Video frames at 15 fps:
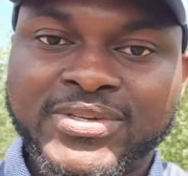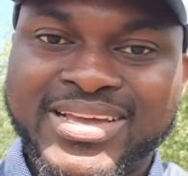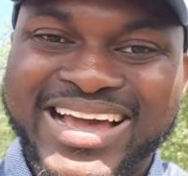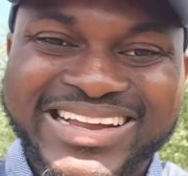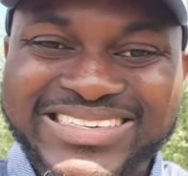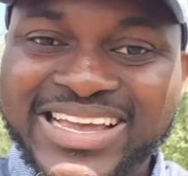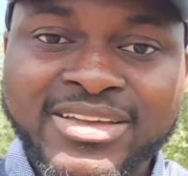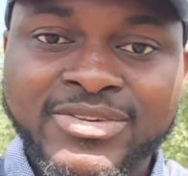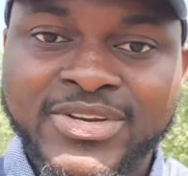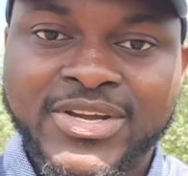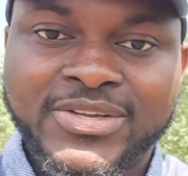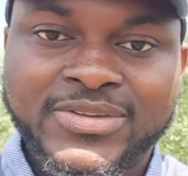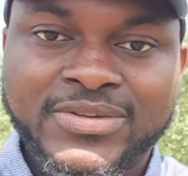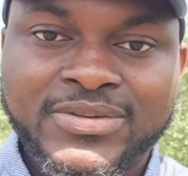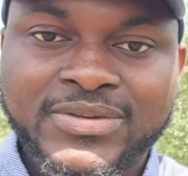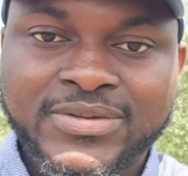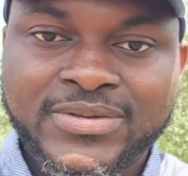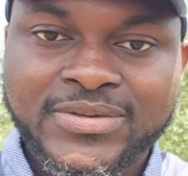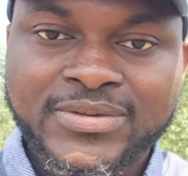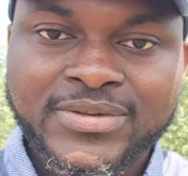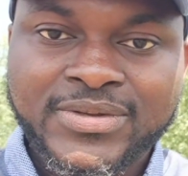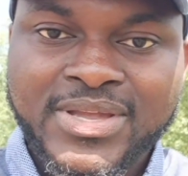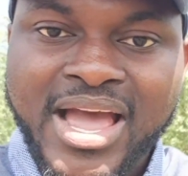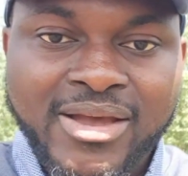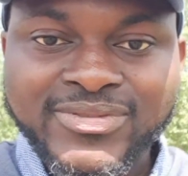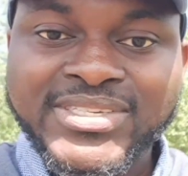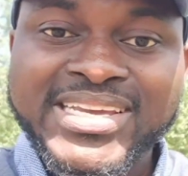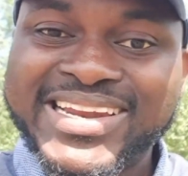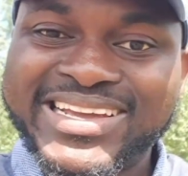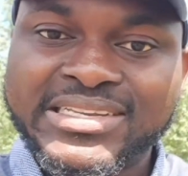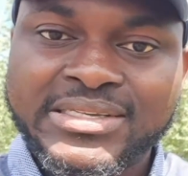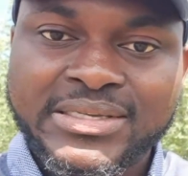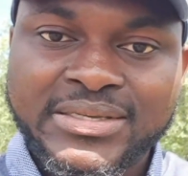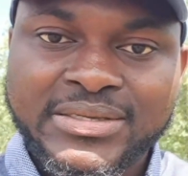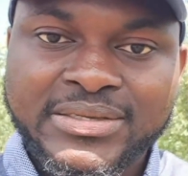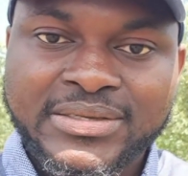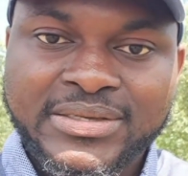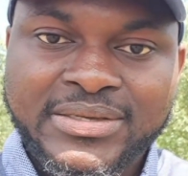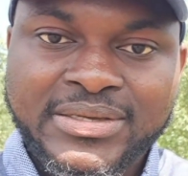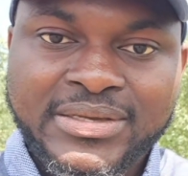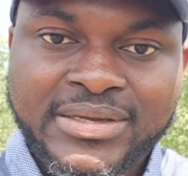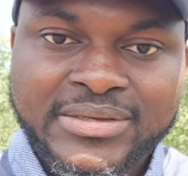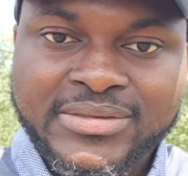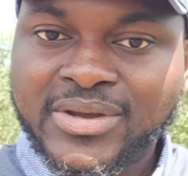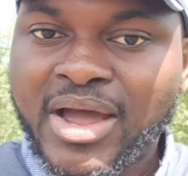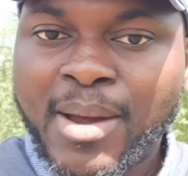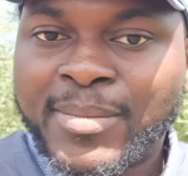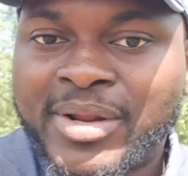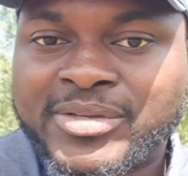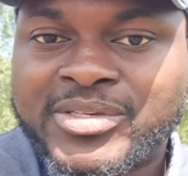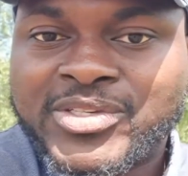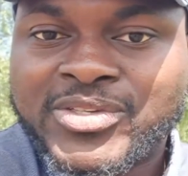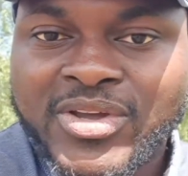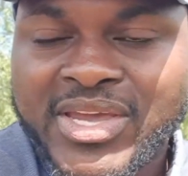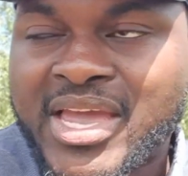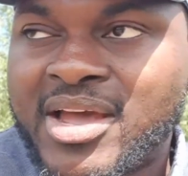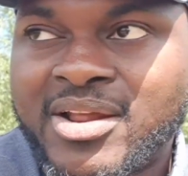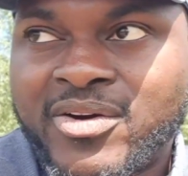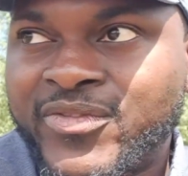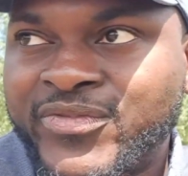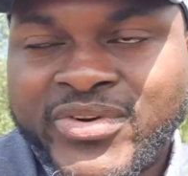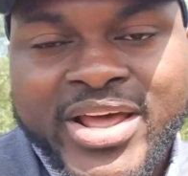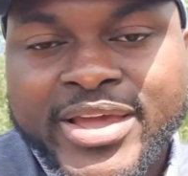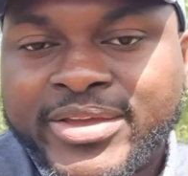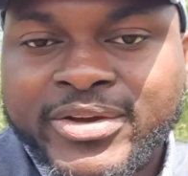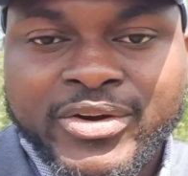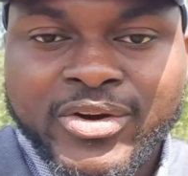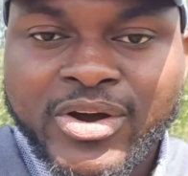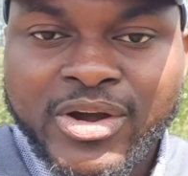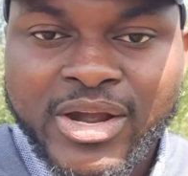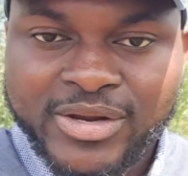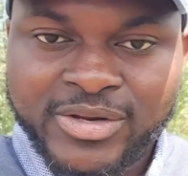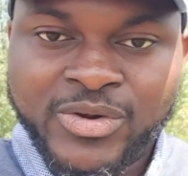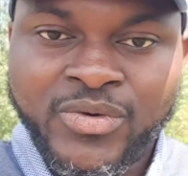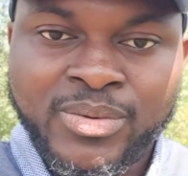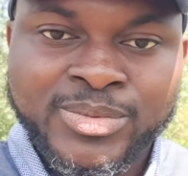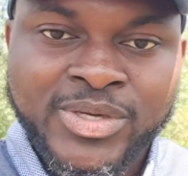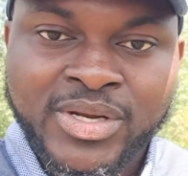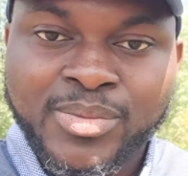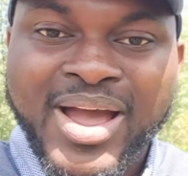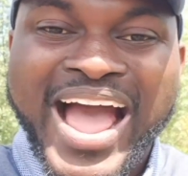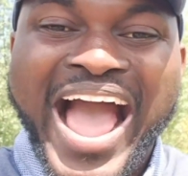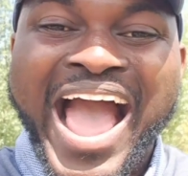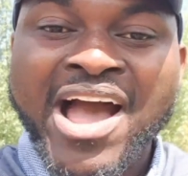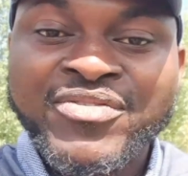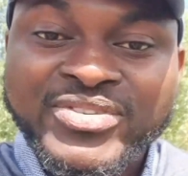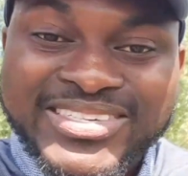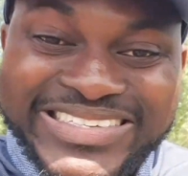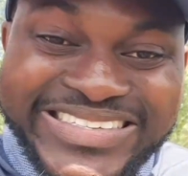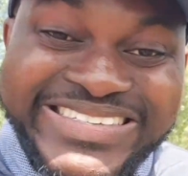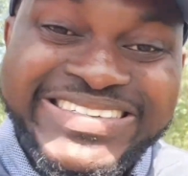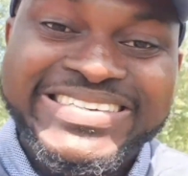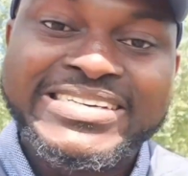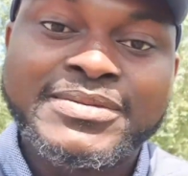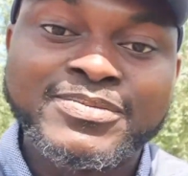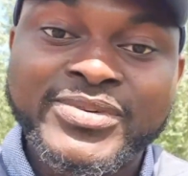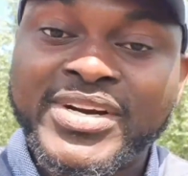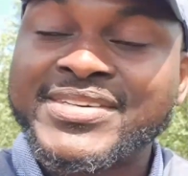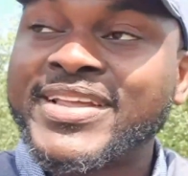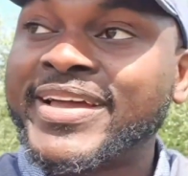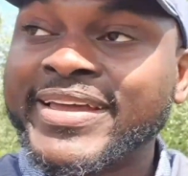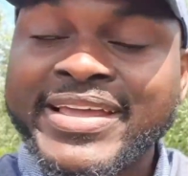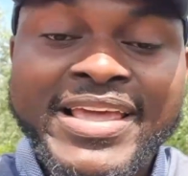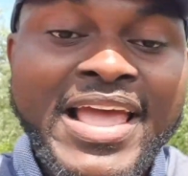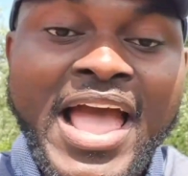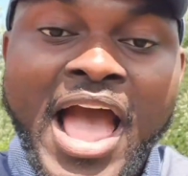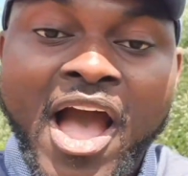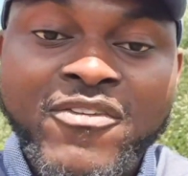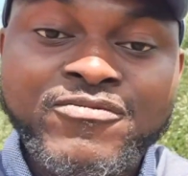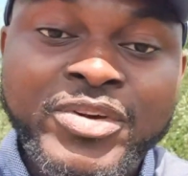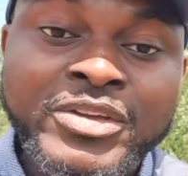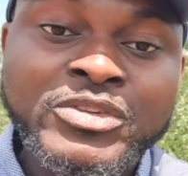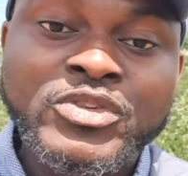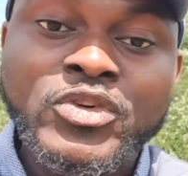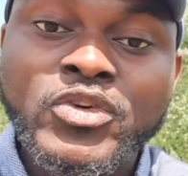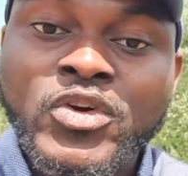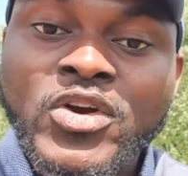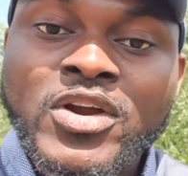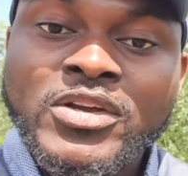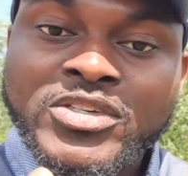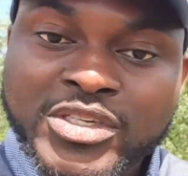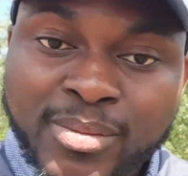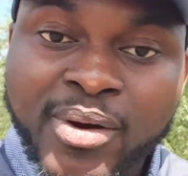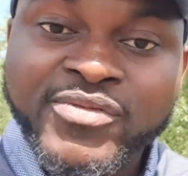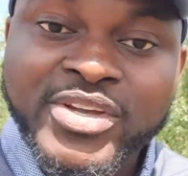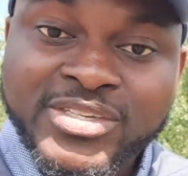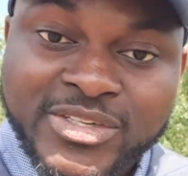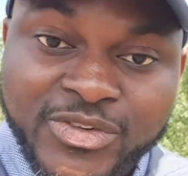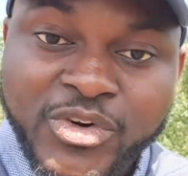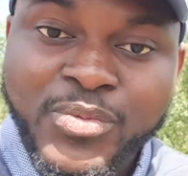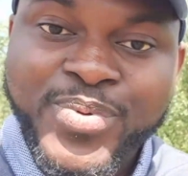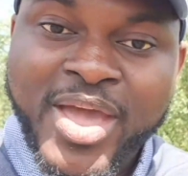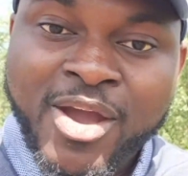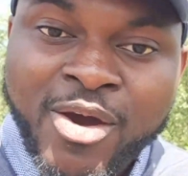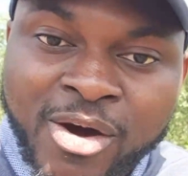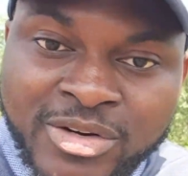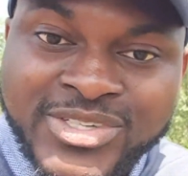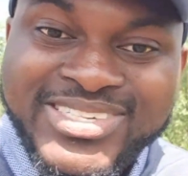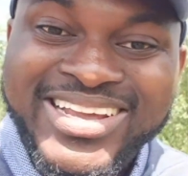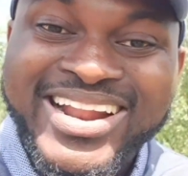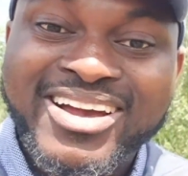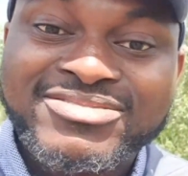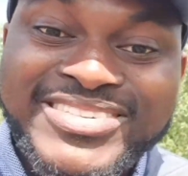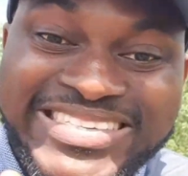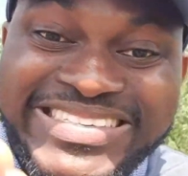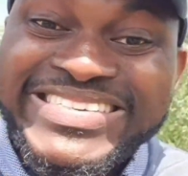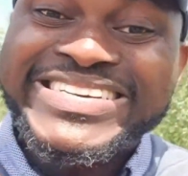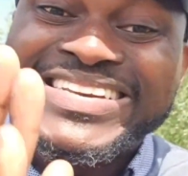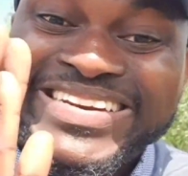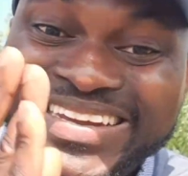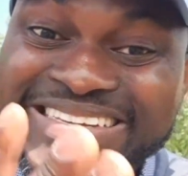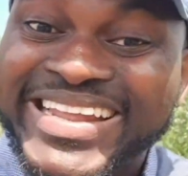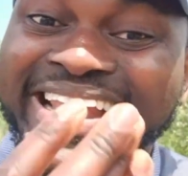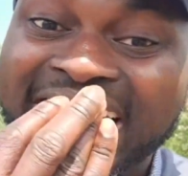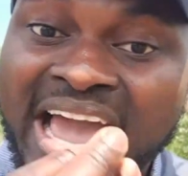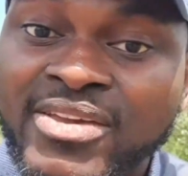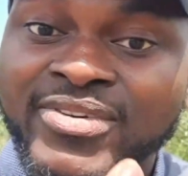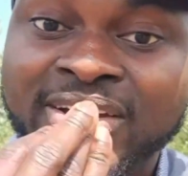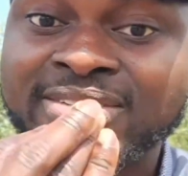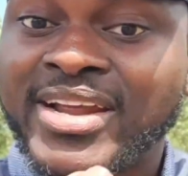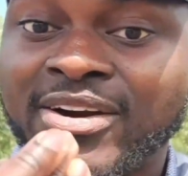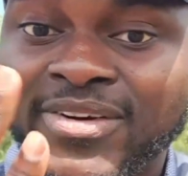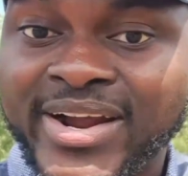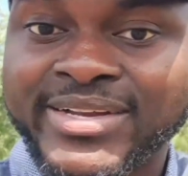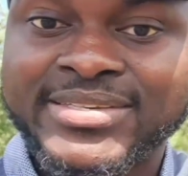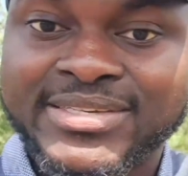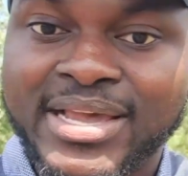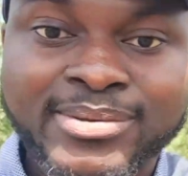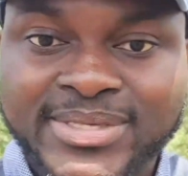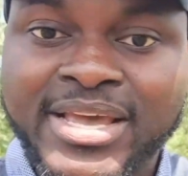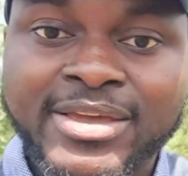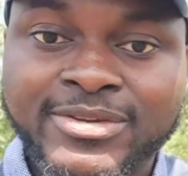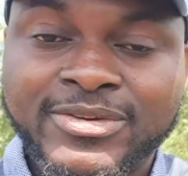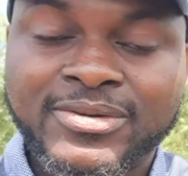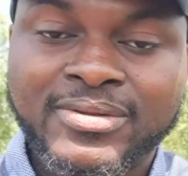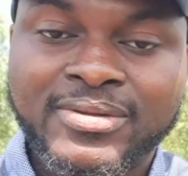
I tell you that. I've seen it. So I'm not just talking out of like, oh, I don't know what I'm talking about. I've seen the experience. Like, I've been to some of these European countries and I've seen it live and direct. I tell you.